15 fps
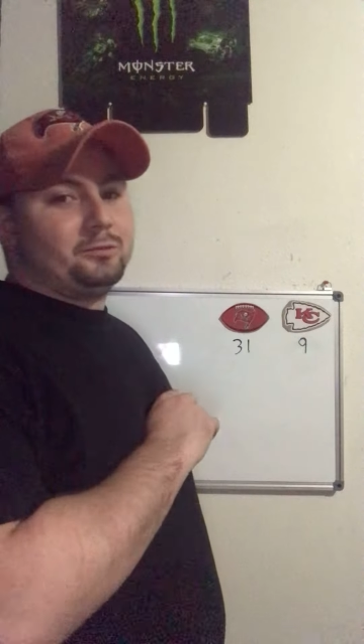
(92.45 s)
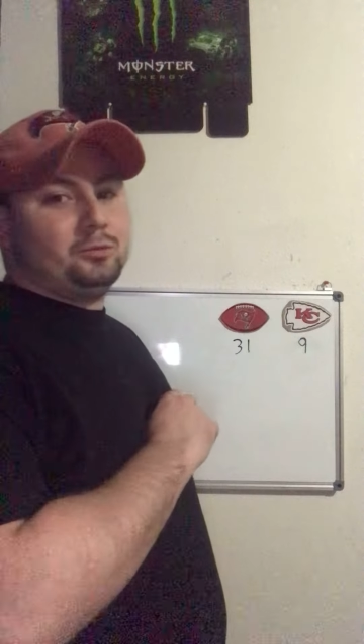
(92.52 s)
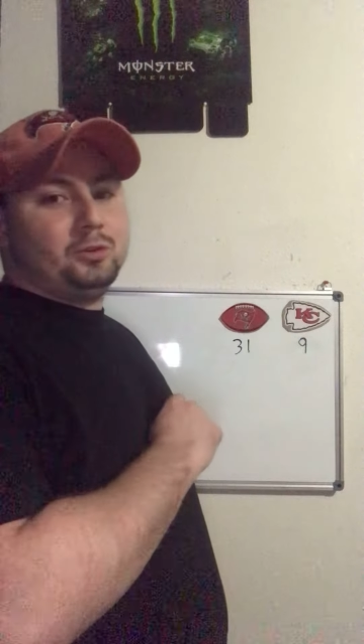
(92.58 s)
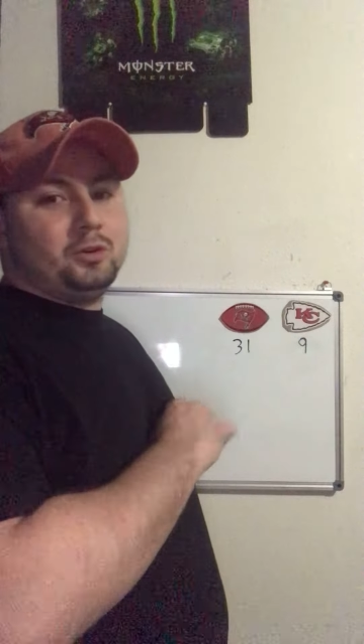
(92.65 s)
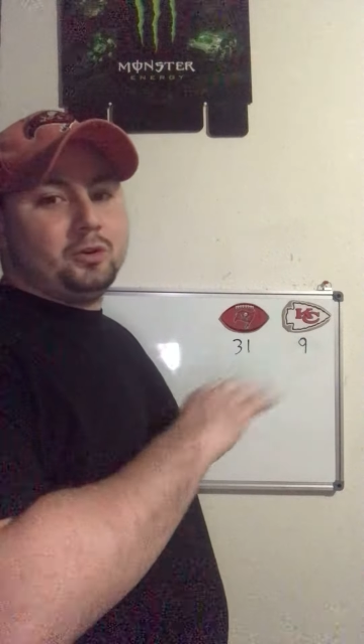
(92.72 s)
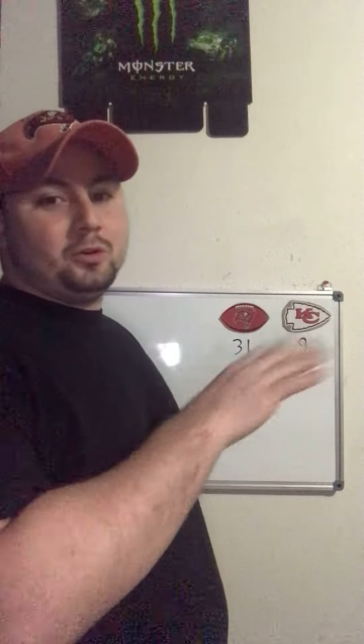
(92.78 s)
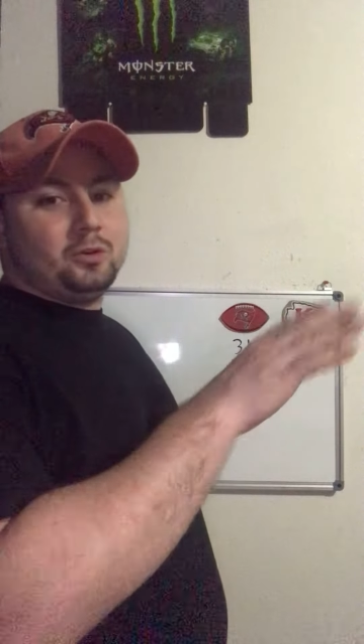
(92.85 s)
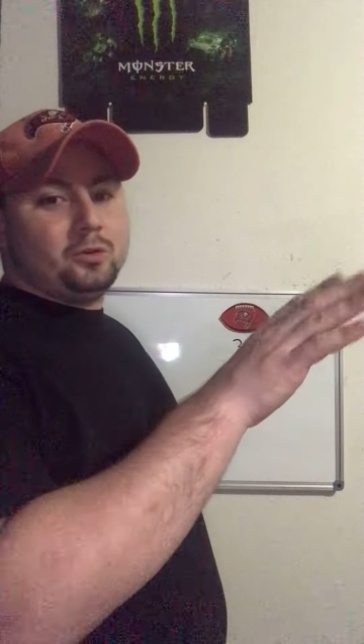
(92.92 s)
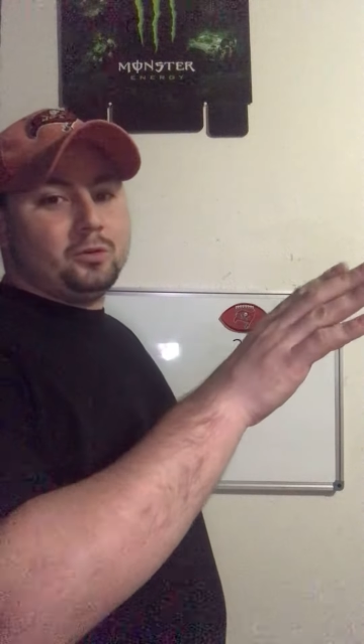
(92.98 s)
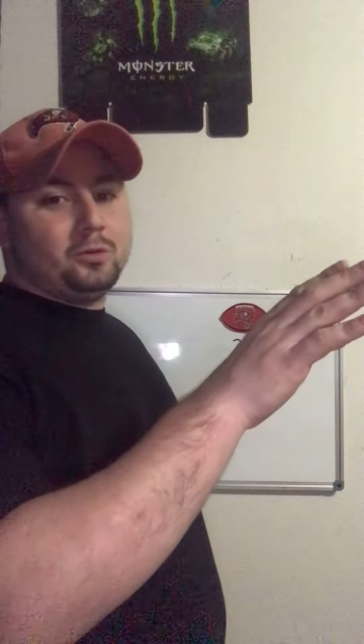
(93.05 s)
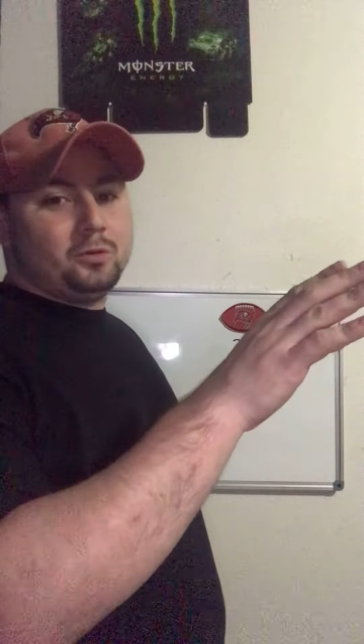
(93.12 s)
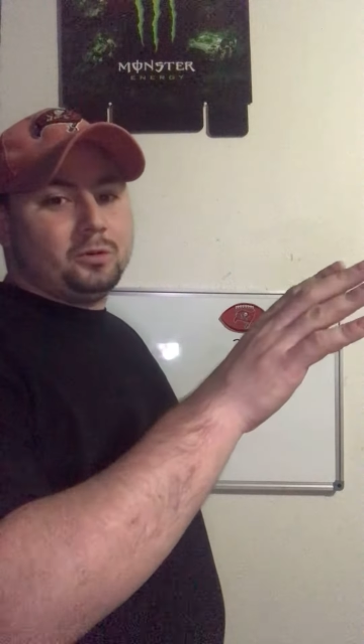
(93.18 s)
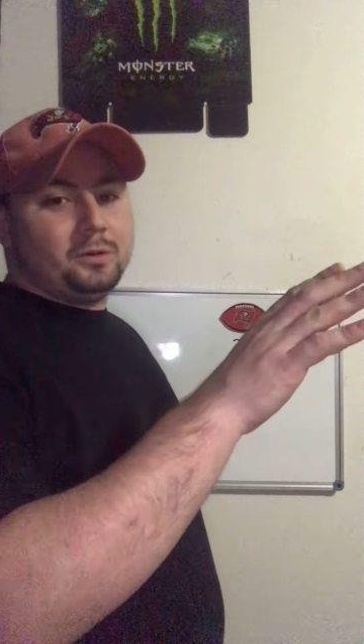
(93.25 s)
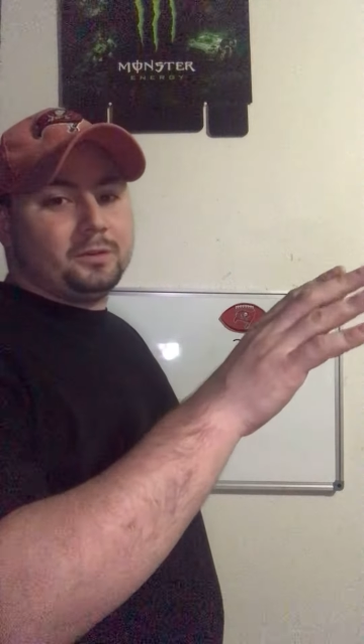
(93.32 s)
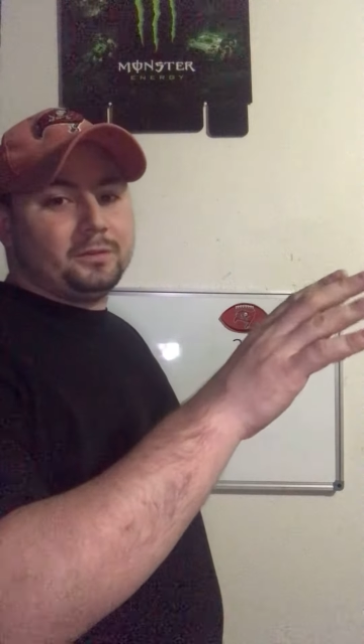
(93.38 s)

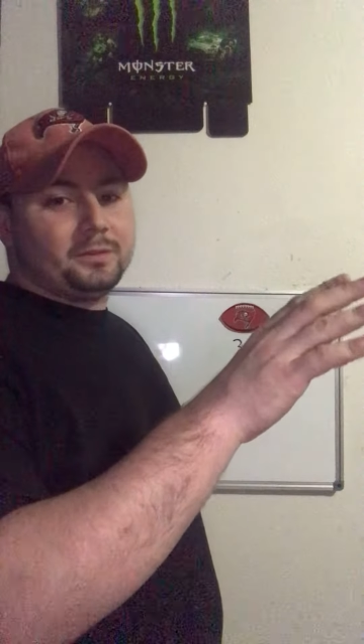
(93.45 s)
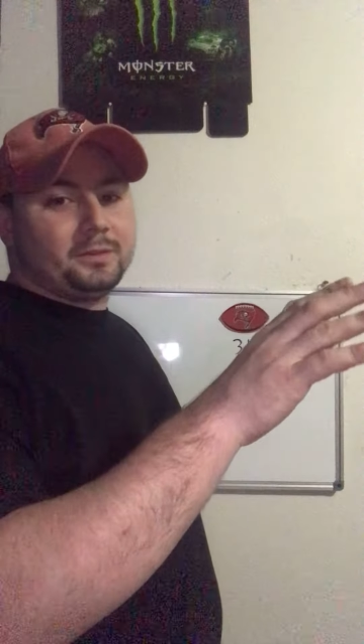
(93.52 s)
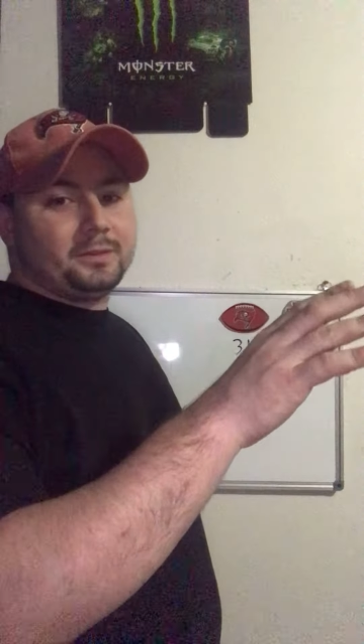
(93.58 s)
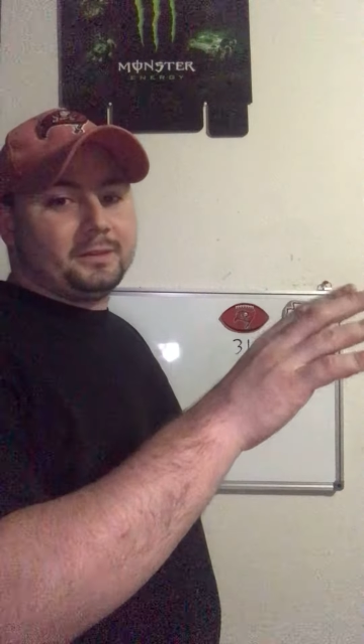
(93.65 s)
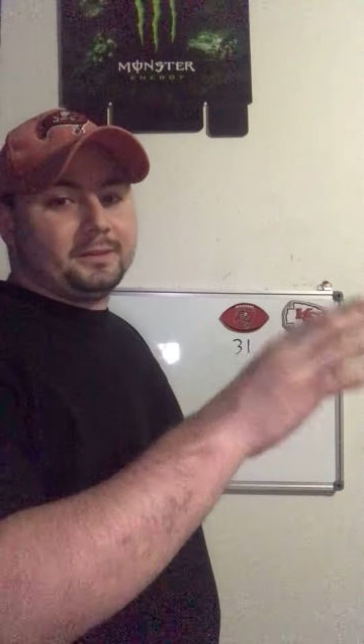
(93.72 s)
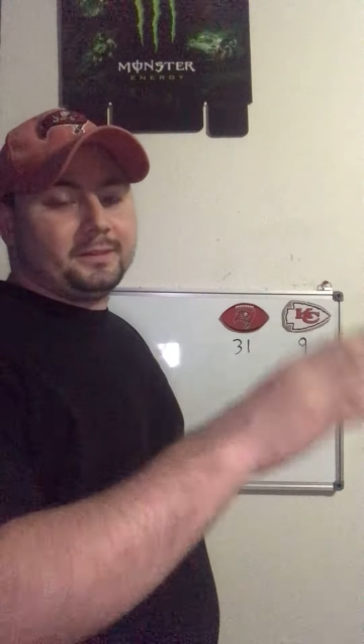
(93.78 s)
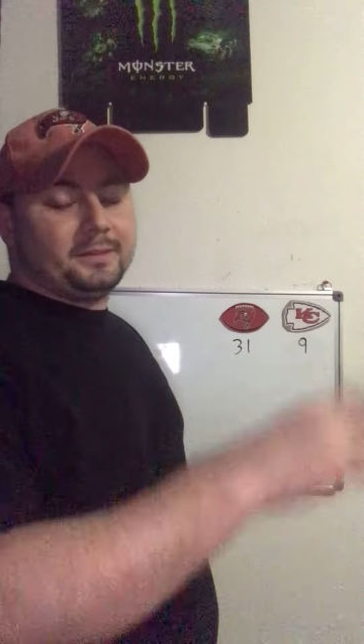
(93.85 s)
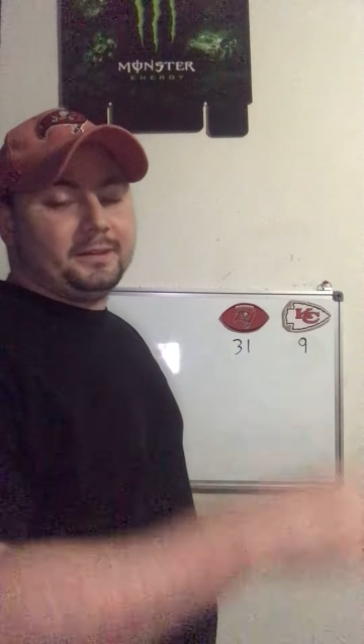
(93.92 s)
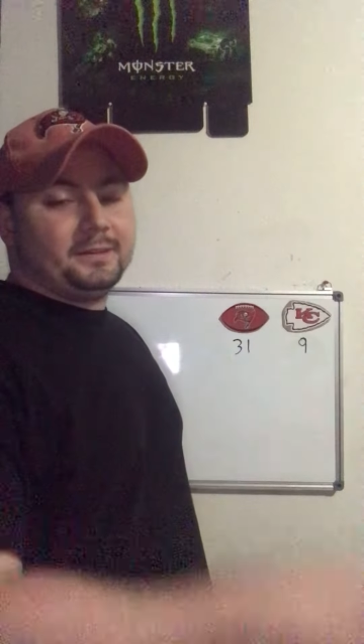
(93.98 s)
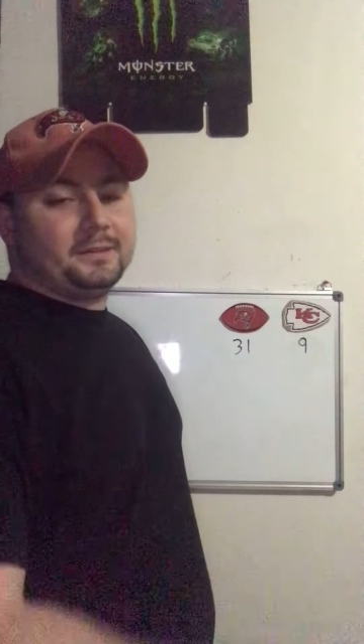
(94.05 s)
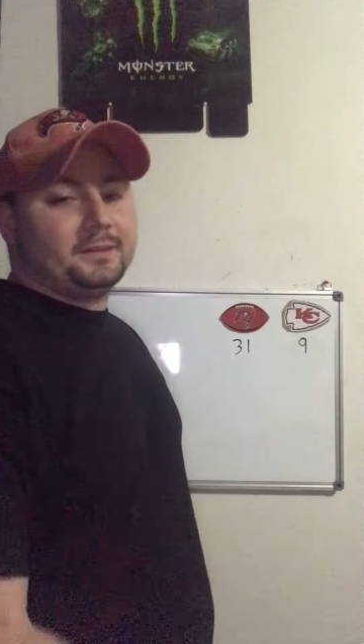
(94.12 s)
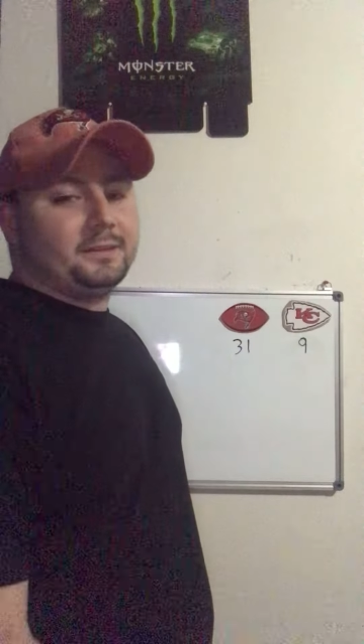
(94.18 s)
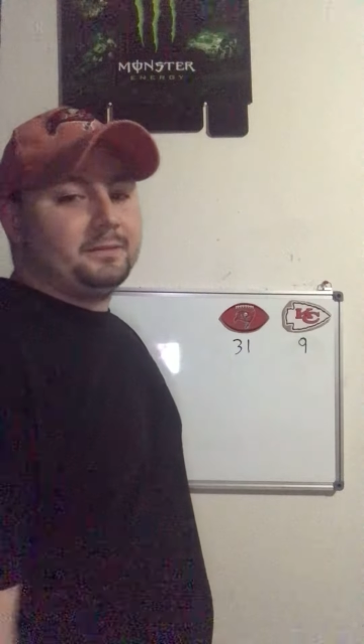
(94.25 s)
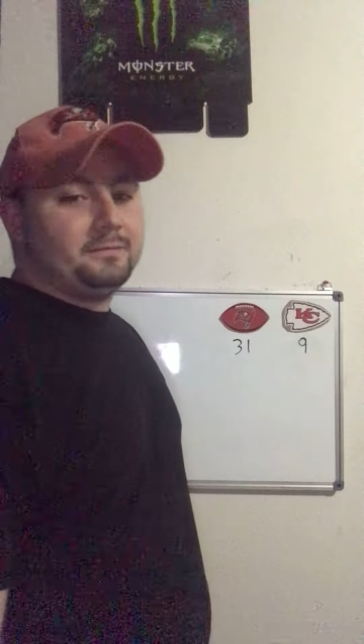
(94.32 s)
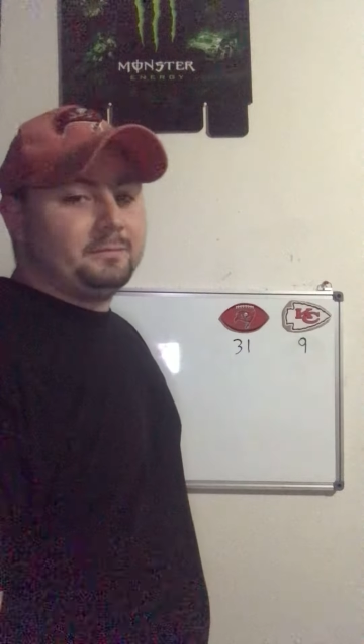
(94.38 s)
rule the
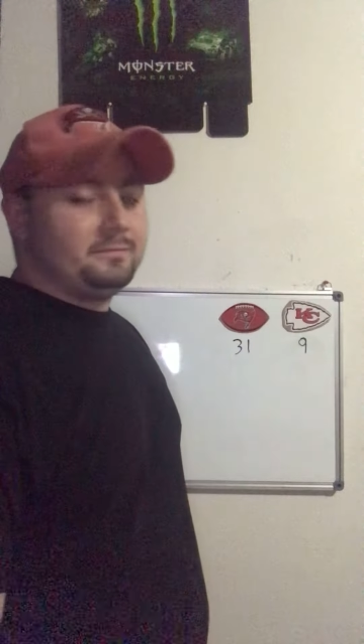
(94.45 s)
season.